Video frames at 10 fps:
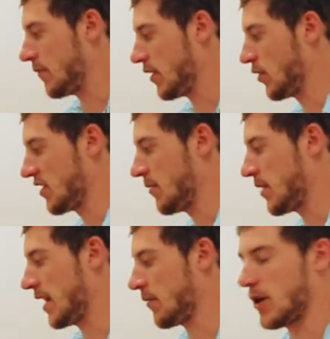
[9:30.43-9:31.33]
the whiskey
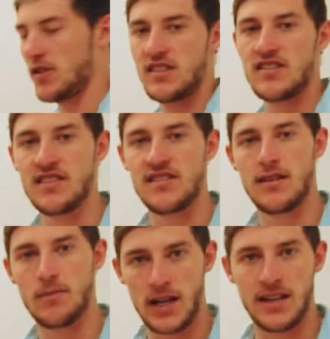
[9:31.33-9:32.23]
making process, is
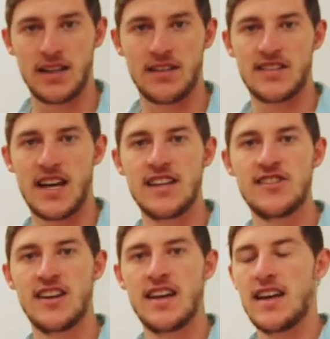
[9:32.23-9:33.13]
the blending
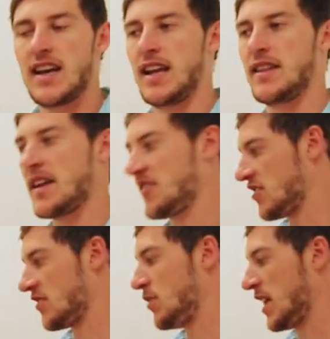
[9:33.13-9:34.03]
stage, and that's
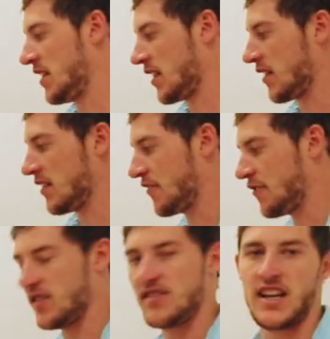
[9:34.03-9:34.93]
just blending the
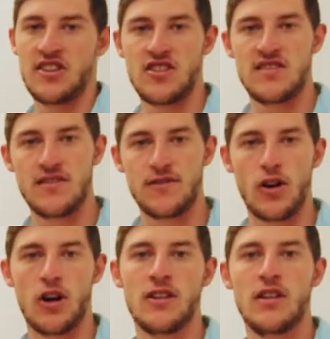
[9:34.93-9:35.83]
different sections you've
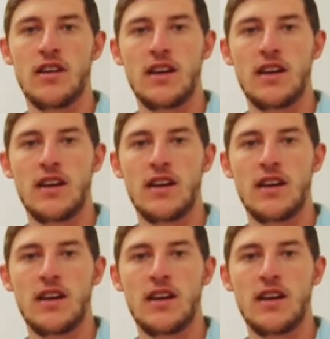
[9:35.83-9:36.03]
got